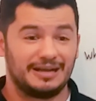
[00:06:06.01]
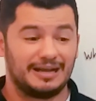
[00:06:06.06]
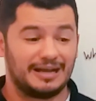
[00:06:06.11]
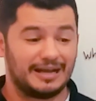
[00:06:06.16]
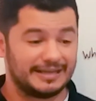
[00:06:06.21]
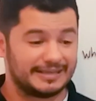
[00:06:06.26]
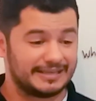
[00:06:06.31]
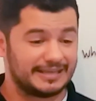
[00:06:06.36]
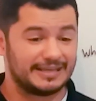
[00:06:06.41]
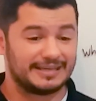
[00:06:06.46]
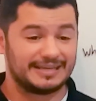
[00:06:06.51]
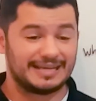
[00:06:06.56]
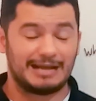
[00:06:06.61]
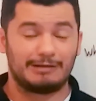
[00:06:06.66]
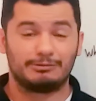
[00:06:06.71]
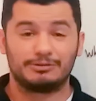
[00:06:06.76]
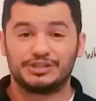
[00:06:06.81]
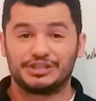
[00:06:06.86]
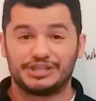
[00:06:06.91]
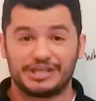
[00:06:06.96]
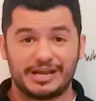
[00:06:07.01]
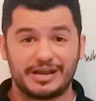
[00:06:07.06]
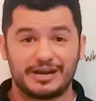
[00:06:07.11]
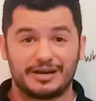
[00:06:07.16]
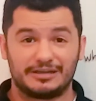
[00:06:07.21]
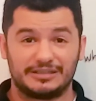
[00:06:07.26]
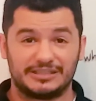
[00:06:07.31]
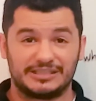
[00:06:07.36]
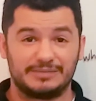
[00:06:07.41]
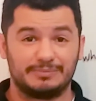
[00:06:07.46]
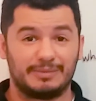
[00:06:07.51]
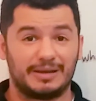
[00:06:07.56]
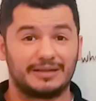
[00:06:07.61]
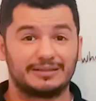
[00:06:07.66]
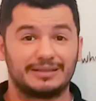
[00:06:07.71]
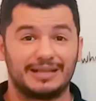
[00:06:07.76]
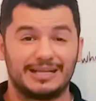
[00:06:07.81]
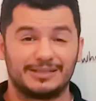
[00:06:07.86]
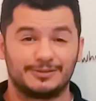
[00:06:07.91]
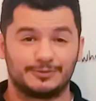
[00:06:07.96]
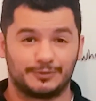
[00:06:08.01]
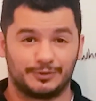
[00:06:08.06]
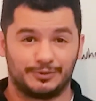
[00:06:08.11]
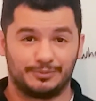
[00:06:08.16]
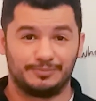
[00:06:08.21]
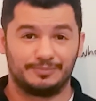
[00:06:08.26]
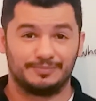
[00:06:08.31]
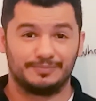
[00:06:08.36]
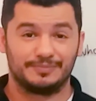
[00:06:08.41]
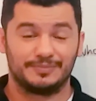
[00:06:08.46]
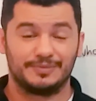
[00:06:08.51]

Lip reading: I can count chairs in my classroom.